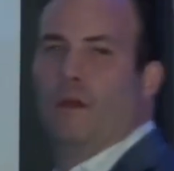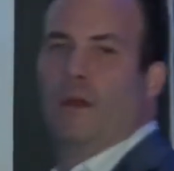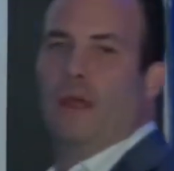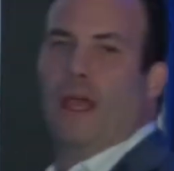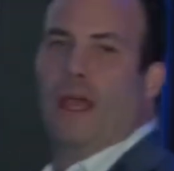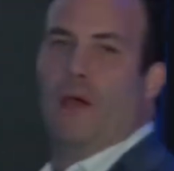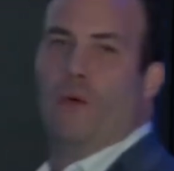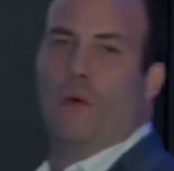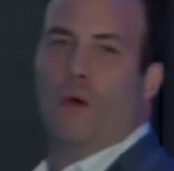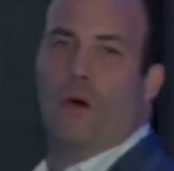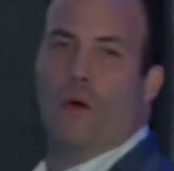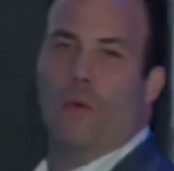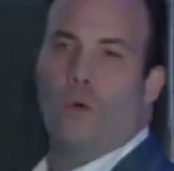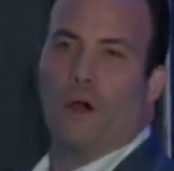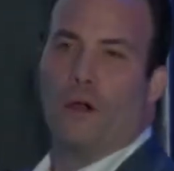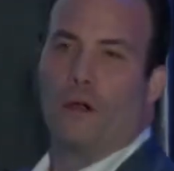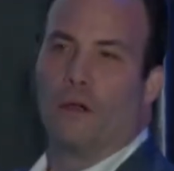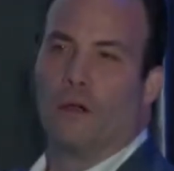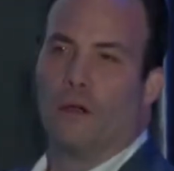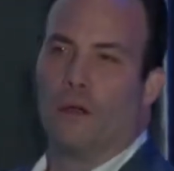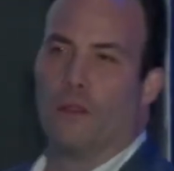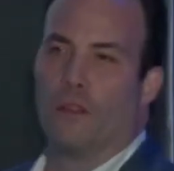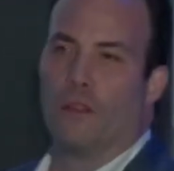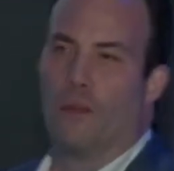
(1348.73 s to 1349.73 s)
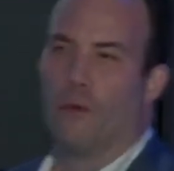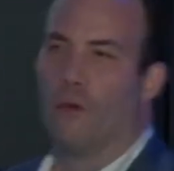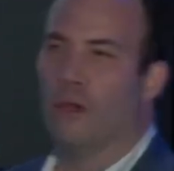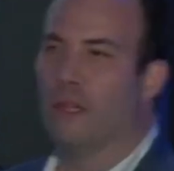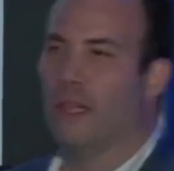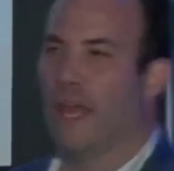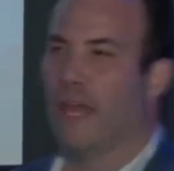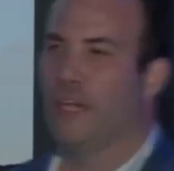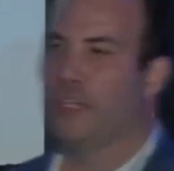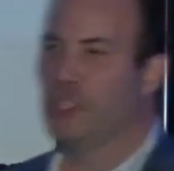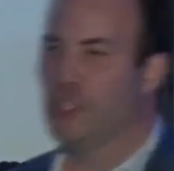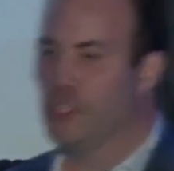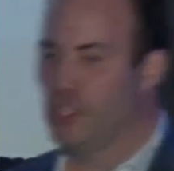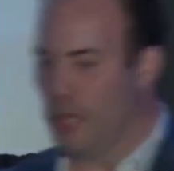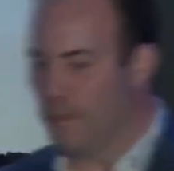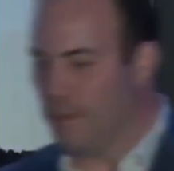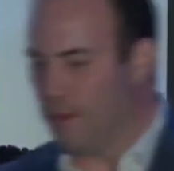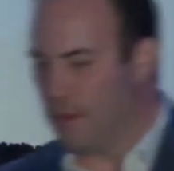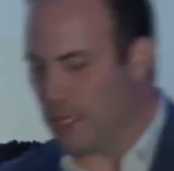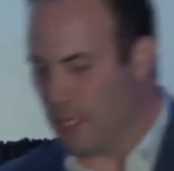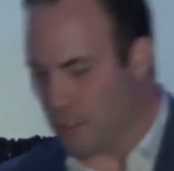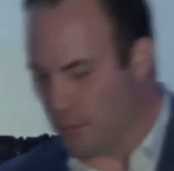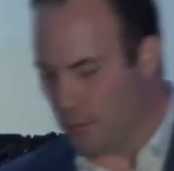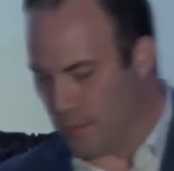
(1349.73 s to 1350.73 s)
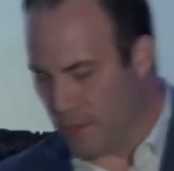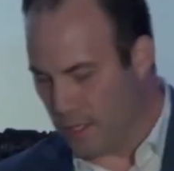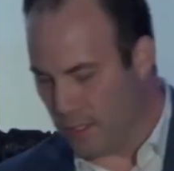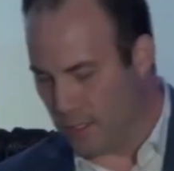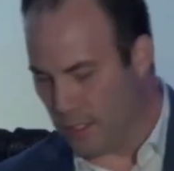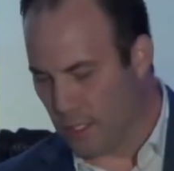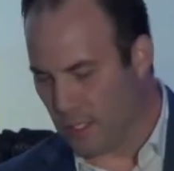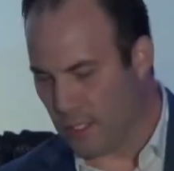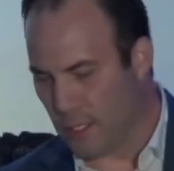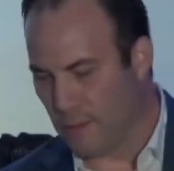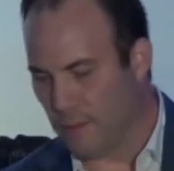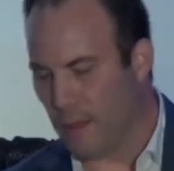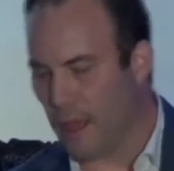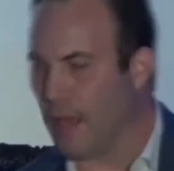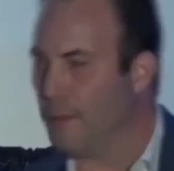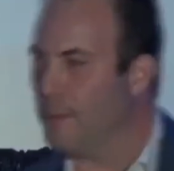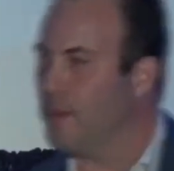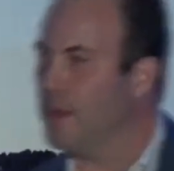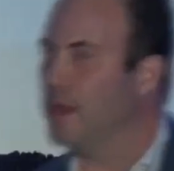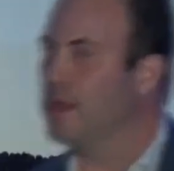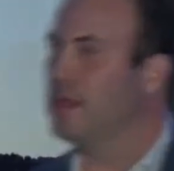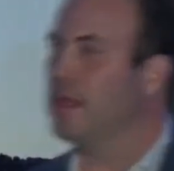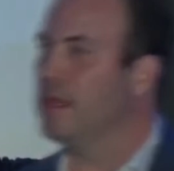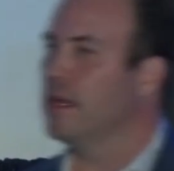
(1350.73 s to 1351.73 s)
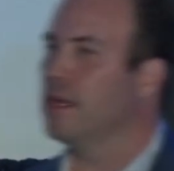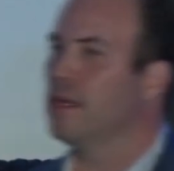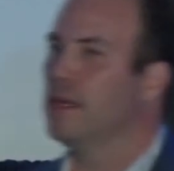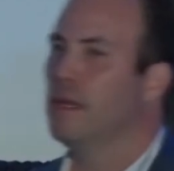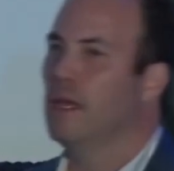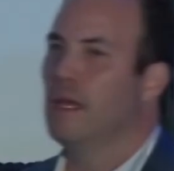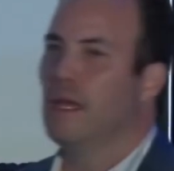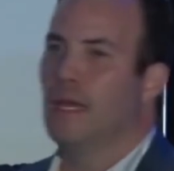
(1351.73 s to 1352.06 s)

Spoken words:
It won't work. The relationship in this business, in my opinion,